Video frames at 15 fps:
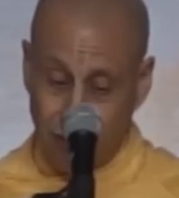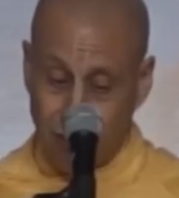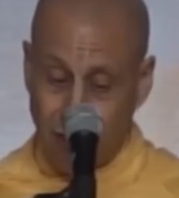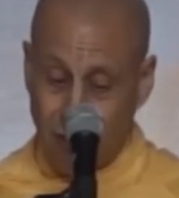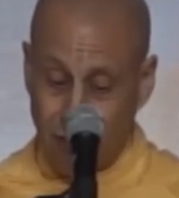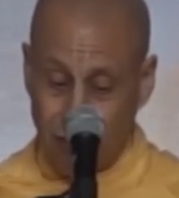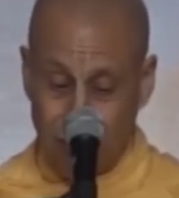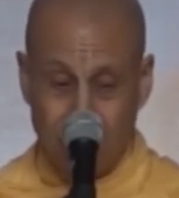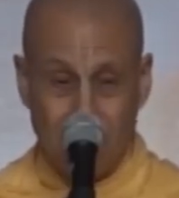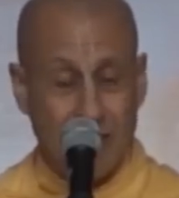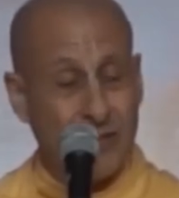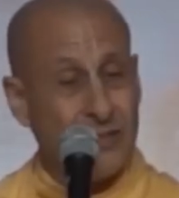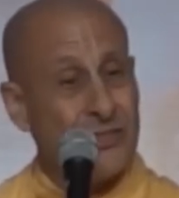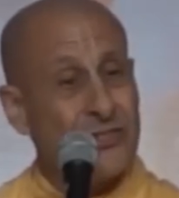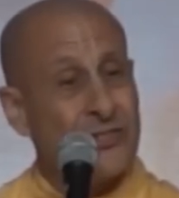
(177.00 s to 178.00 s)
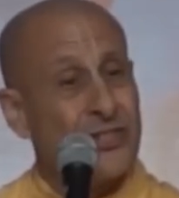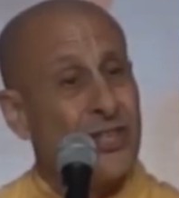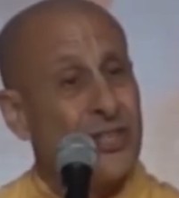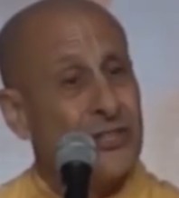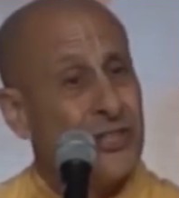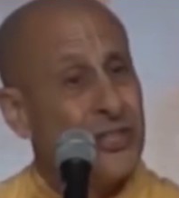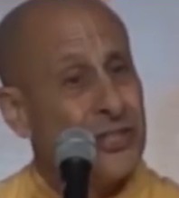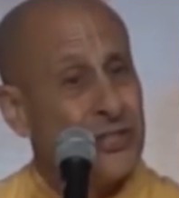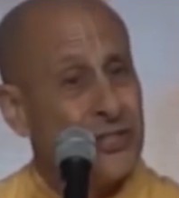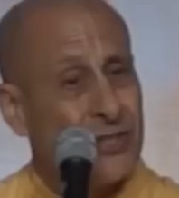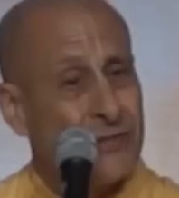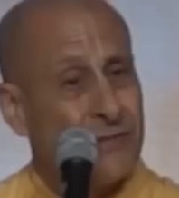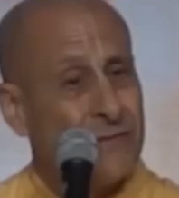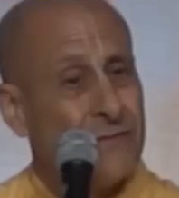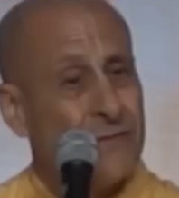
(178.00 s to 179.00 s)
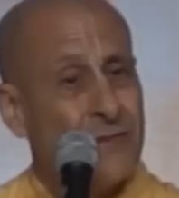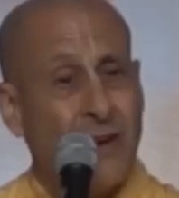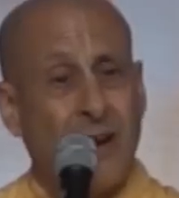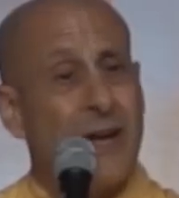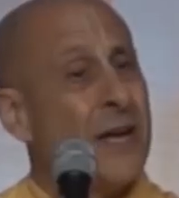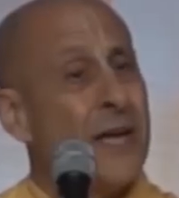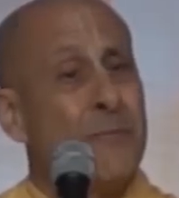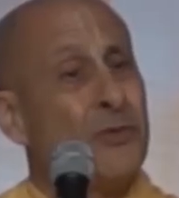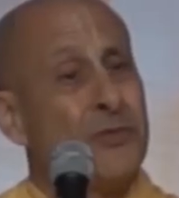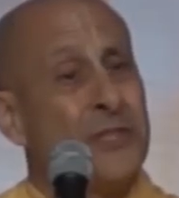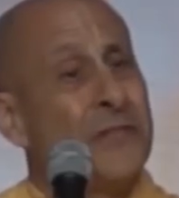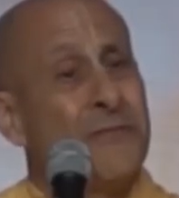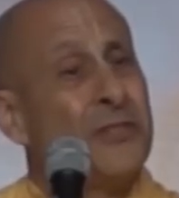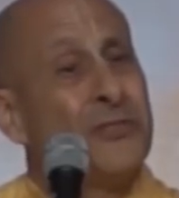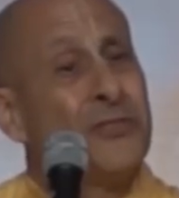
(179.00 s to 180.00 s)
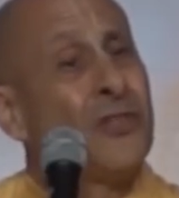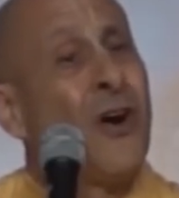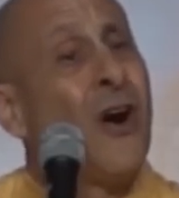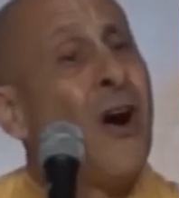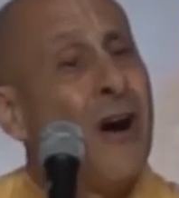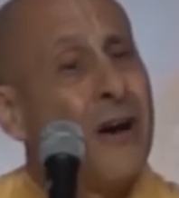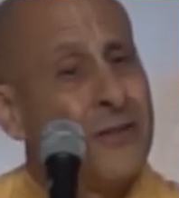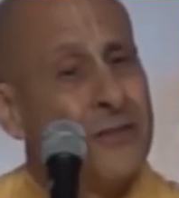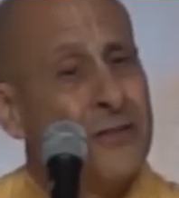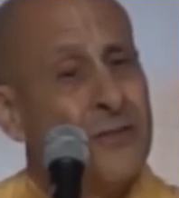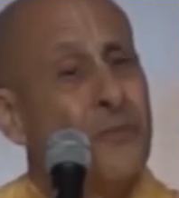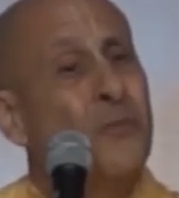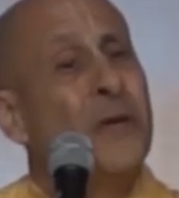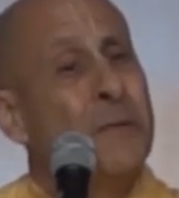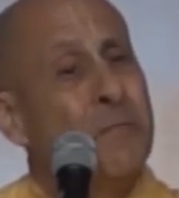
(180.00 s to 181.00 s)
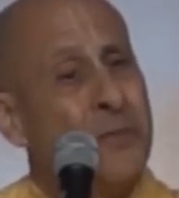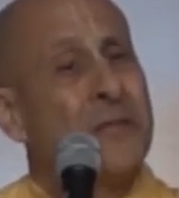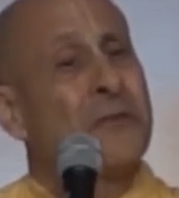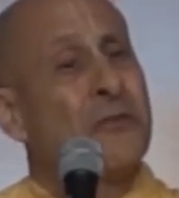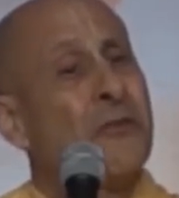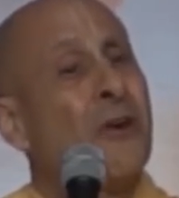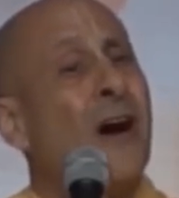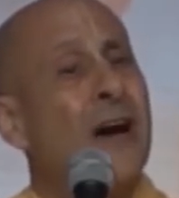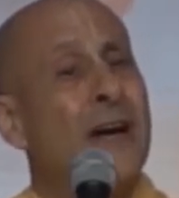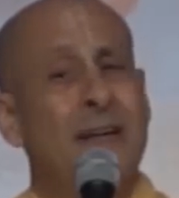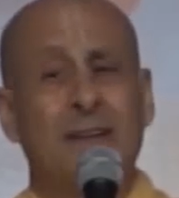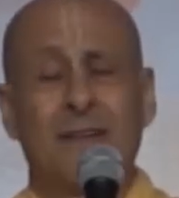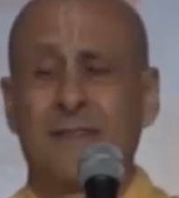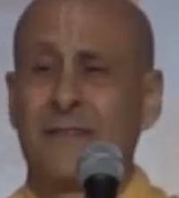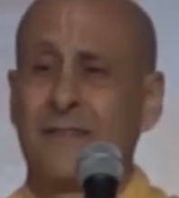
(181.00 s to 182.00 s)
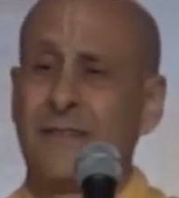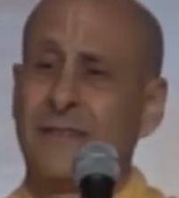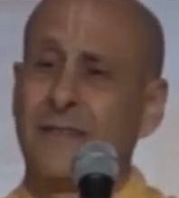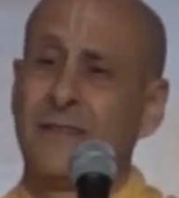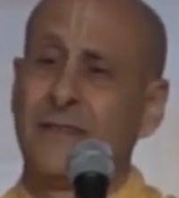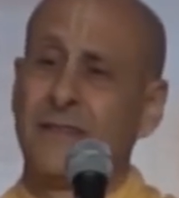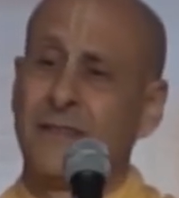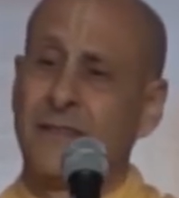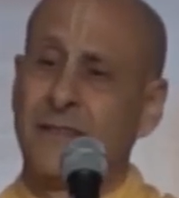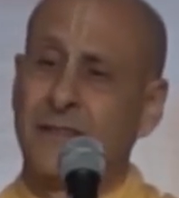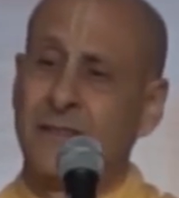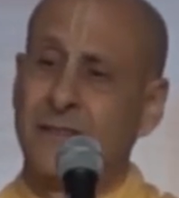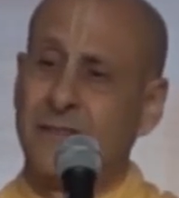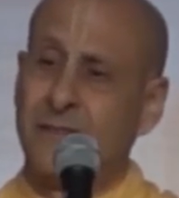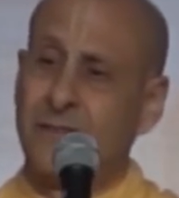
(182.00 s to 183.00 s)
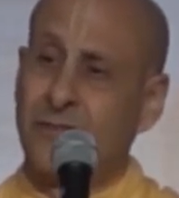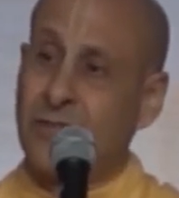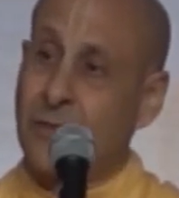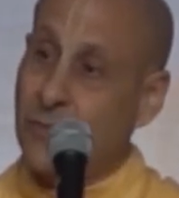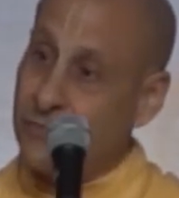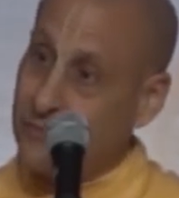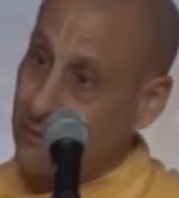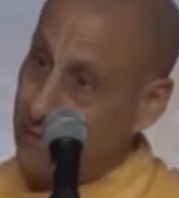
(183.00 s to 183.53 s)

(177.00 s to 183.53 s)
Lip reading: saw her son in this condition, unable to even talk, weeping, crying, some of the